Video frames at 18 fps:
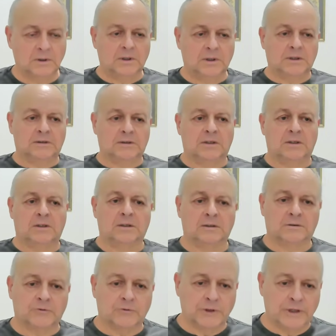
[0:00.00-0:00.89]
And
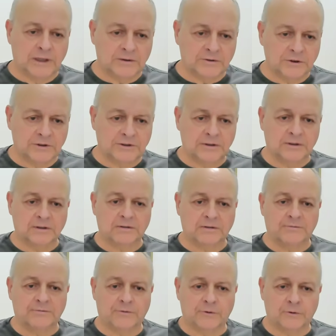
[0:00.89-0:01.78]
the
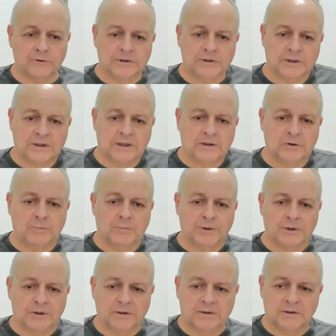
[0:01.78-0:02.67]
349
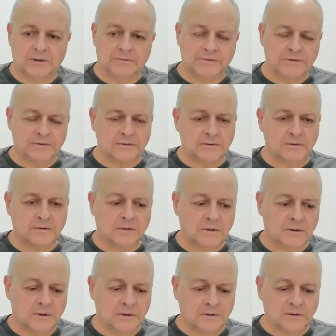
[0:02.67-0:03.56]
operatives
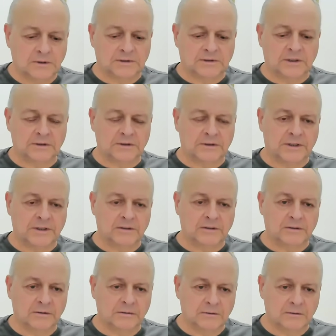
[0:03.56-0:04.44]
that are
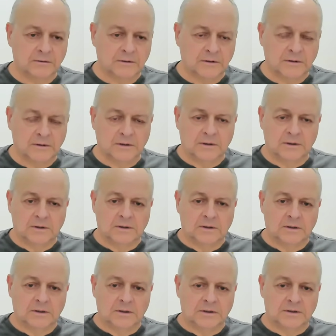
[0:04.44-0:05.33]
dead
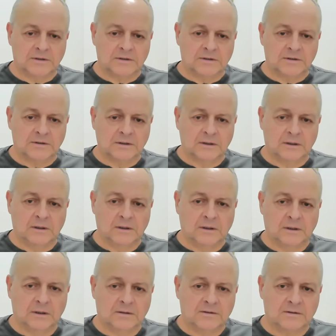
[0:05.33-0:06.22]
it's
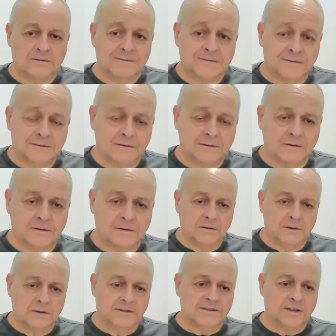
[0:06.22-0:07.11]
it's
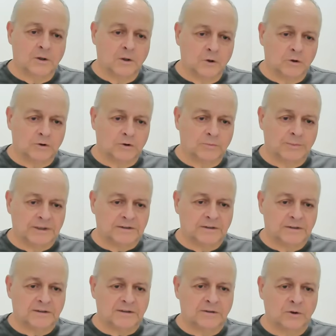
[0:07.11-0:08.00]
it's a lot, but
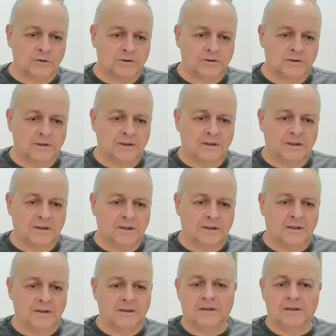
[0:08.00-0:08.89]
it's not
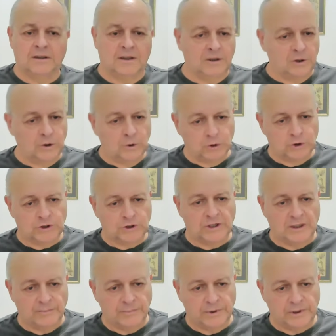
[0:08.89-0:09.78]
a, huge
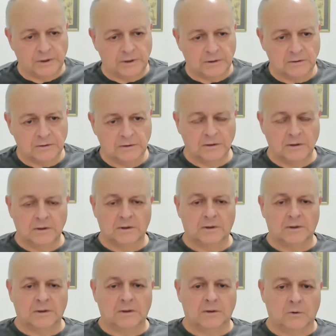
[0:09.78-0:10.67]
number.
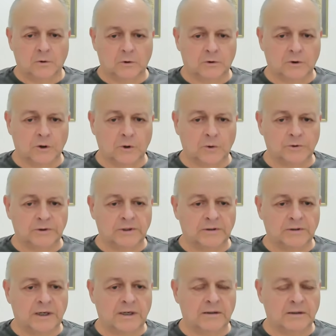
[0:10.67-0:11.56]
Although
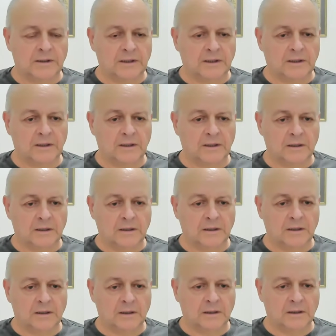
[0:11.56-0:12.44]
there are
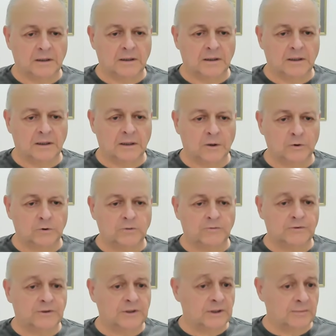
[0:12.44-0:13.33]
a, uh, a lot
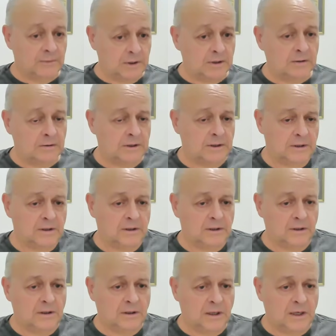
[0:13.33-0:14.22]
of them are
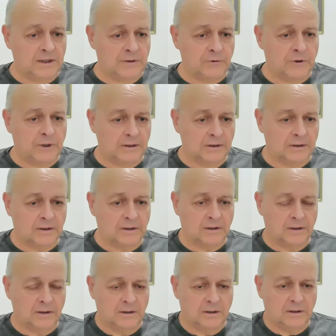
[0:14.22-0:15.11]
uh, high rank
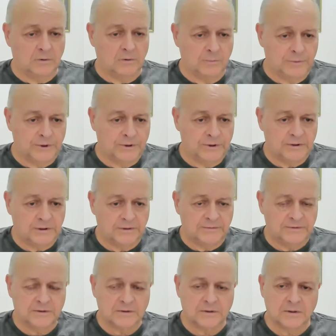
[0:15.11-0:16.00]
uh,
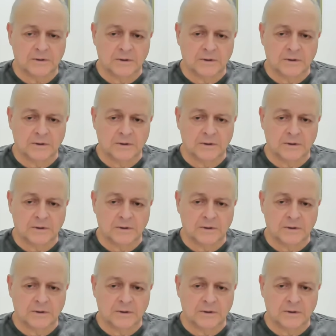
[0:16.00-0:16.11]
operatives,